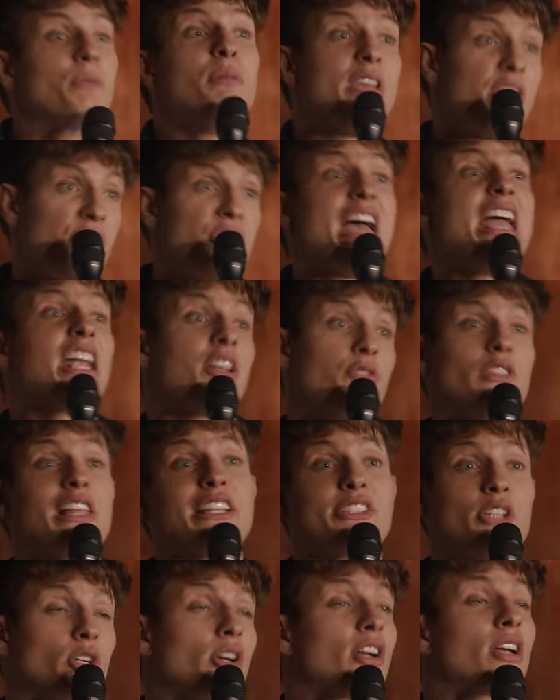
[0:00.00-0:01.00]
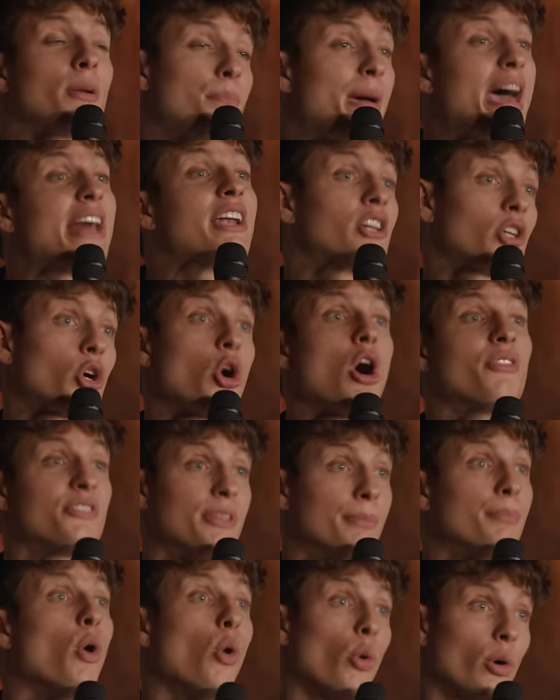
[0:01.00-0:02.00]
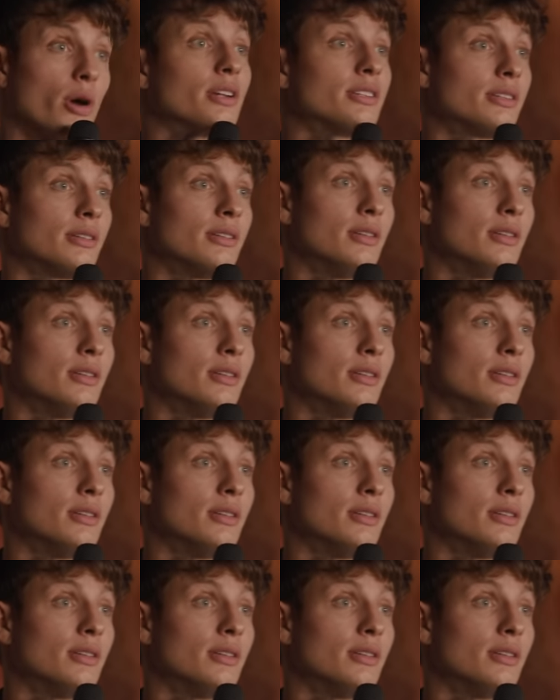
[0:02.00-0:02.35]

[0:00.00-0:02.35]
Be thankful they took a competitor off the board.